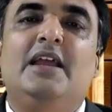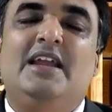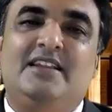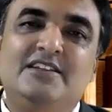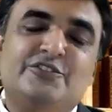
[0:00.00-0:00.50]

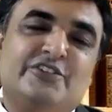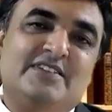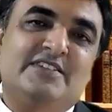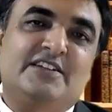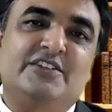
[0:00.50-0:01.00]
And each
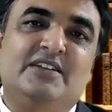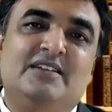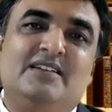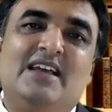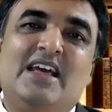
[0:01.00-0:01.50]

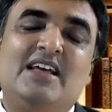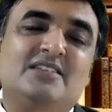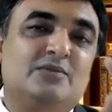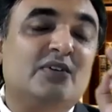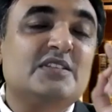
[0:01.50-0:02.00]
transaction
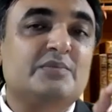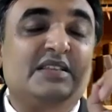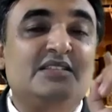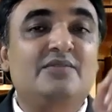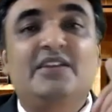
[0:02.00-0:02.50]
has one
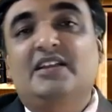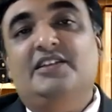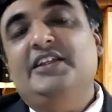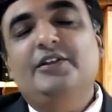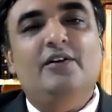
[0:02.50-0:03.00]
specific
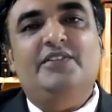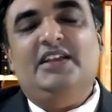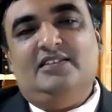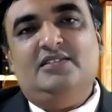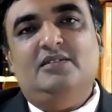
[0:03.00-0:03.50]
need of the
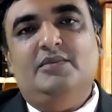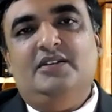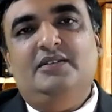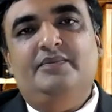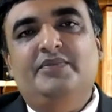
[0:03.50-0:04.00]
customer.
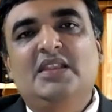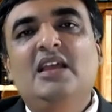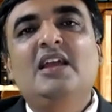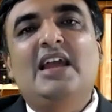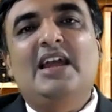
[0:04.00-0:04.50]

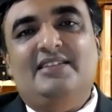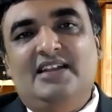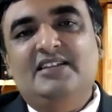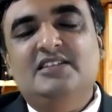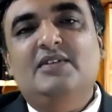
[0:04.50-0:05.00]
And
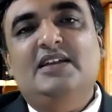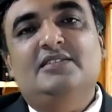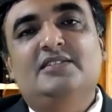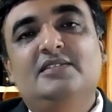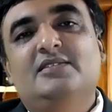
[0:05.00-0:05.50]
that is why
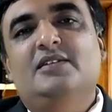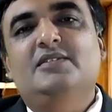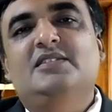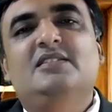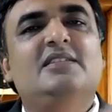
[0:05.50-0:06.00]
these
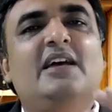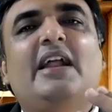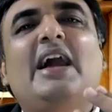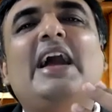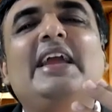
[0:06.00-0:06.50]
services are
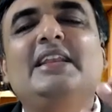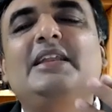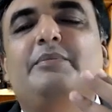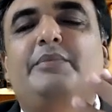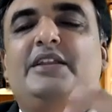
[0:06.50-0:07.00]

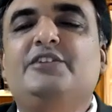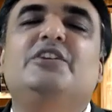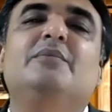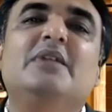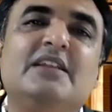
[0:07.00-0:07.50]
highly
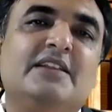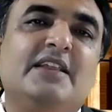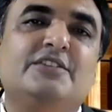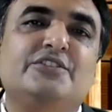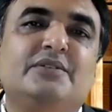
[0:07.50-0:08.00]
perishable in
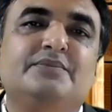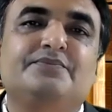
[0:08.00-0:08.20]
nature.